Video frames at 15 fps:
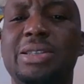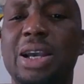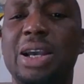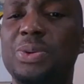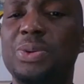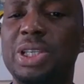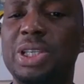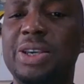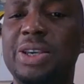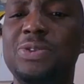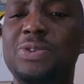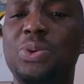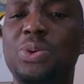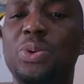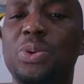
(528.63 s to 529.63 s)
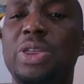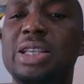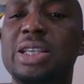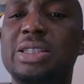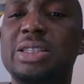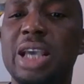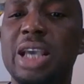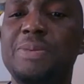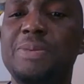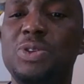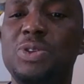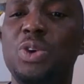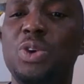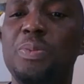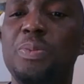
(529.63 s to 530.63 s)
Executives who take
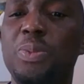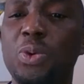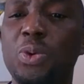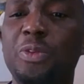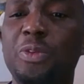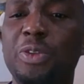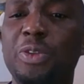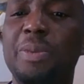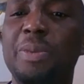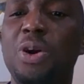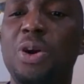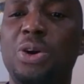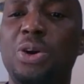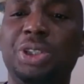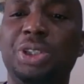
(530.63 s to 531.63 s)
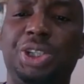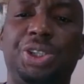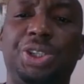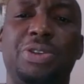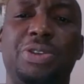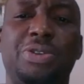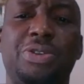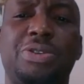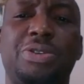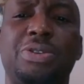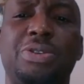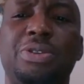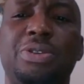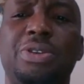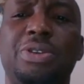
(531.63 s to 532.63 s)
steps to improve labor
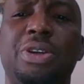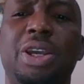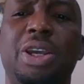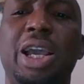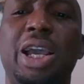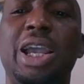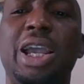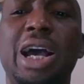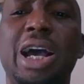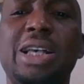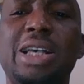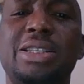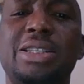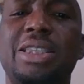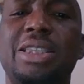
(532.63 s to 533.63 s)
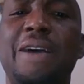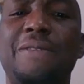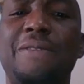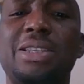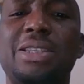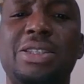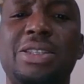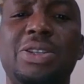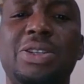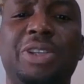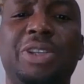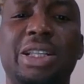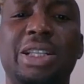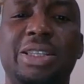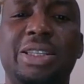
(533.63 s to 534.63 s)
conditions, enhance the
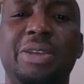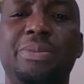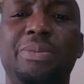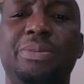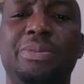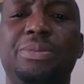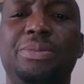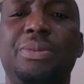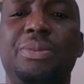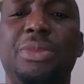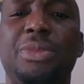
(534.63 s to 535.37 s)
diversity of their team,